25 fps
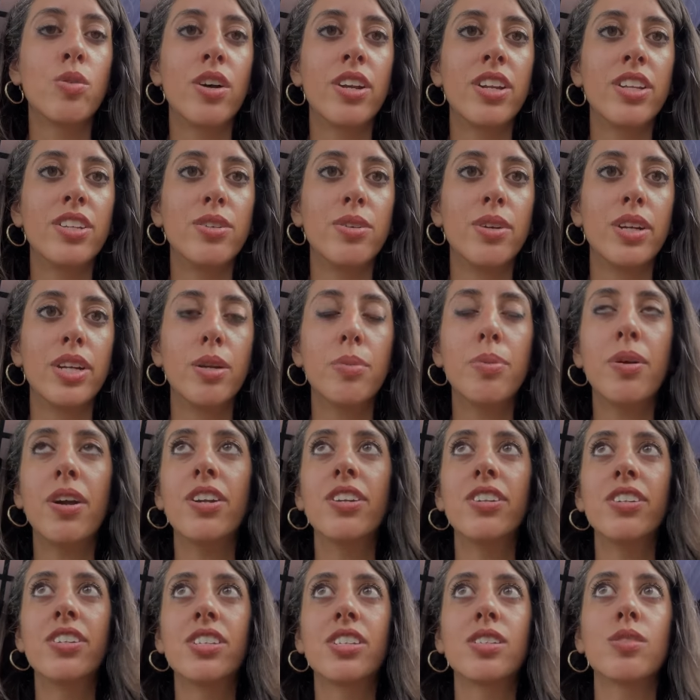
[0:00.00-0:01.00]
Your partner doesn't
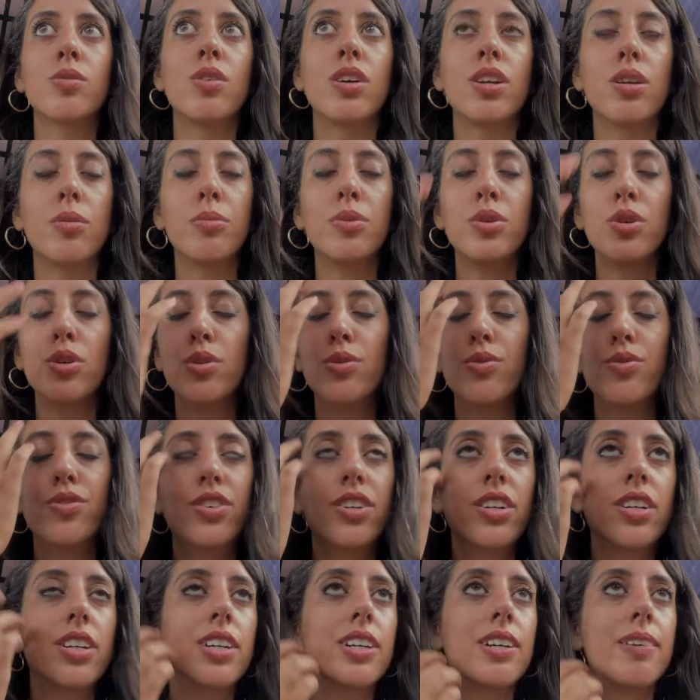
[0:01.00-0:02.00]
want to move
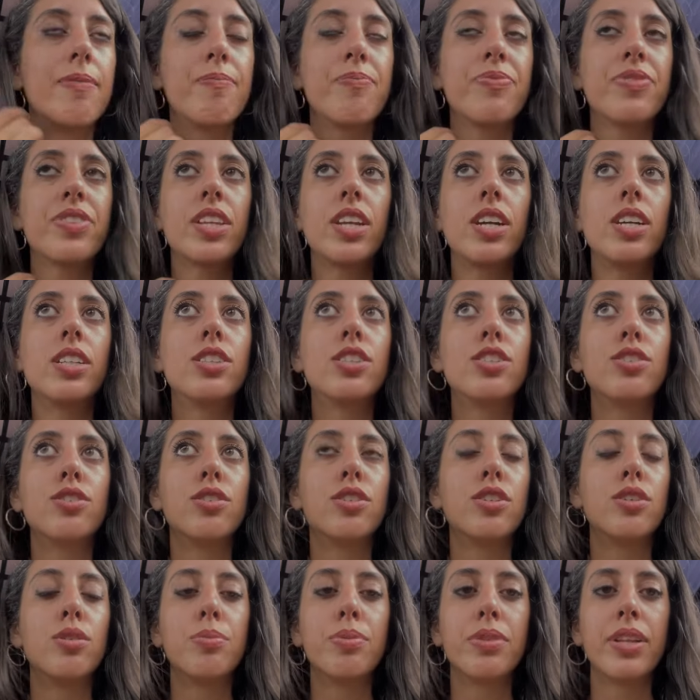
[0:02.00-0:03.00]
to a new
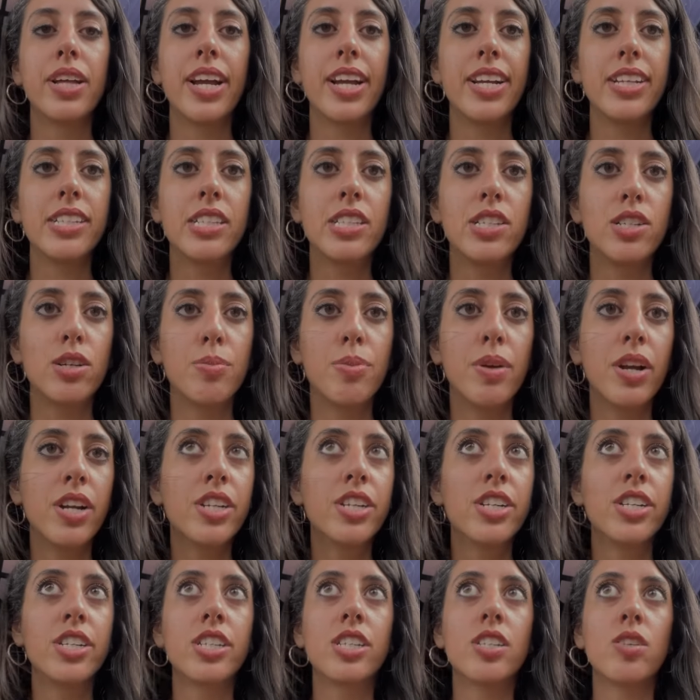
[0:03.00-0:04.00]
place. Your partner doesn't
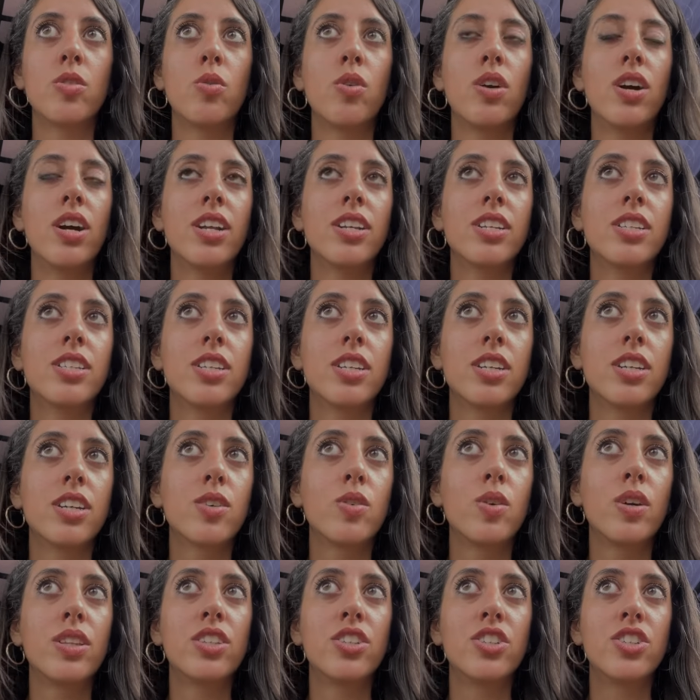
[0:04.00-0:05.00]
want to quit their
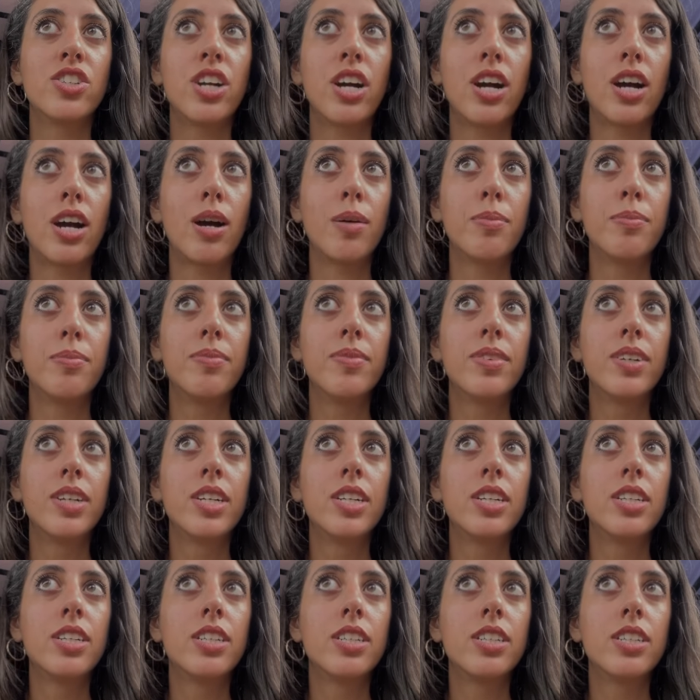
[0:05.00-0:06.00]
job
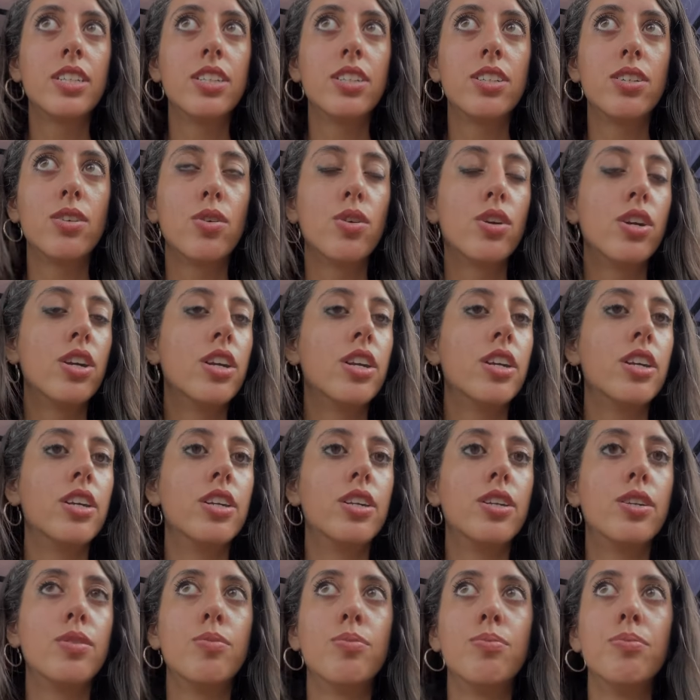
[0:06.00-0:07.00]
or
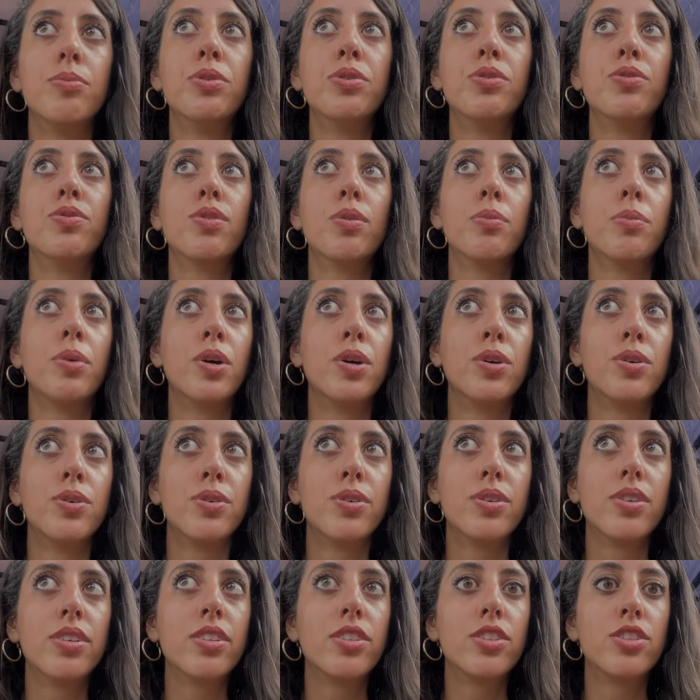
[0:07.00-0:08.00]
move remote,
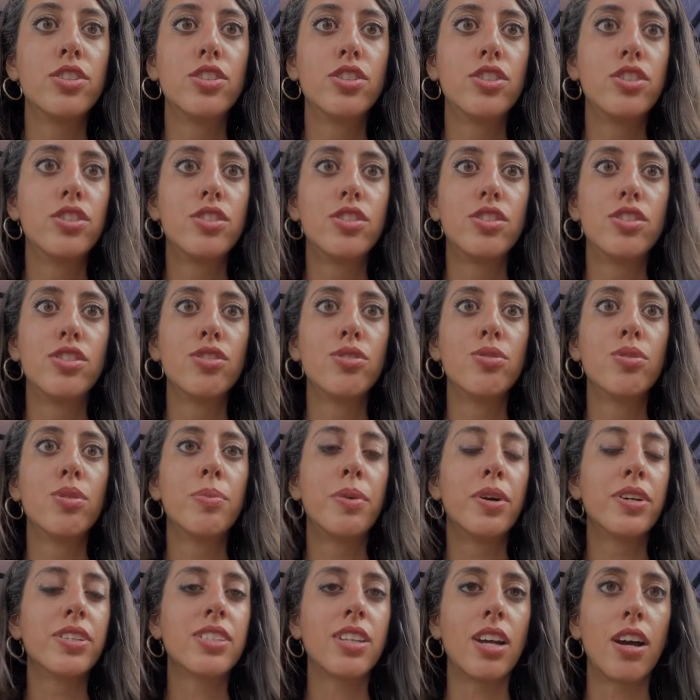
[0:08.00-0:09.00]
do remote stuff.
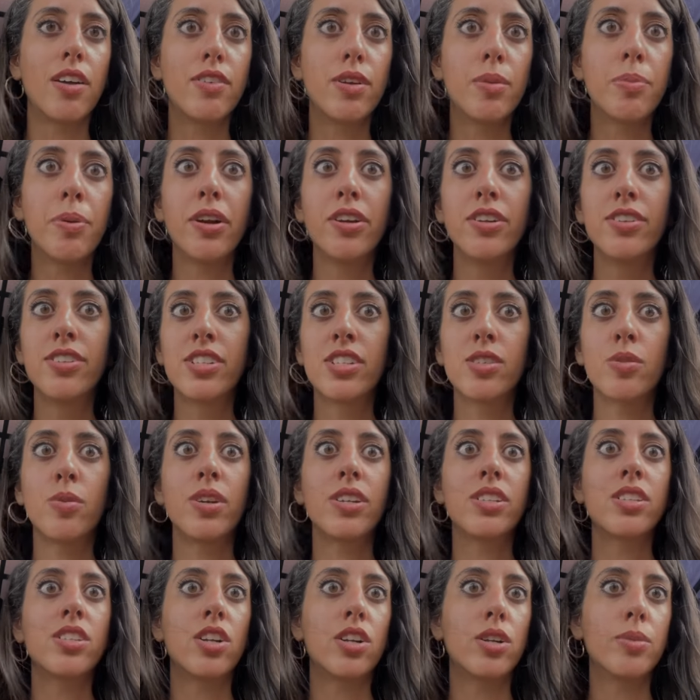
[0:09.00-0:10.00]
Your partner doesn't want to start a
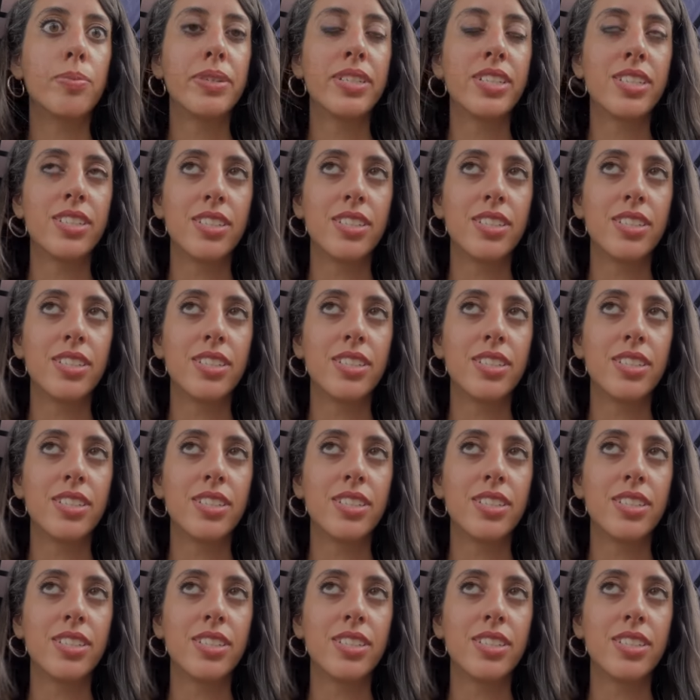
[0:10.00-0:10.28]
business.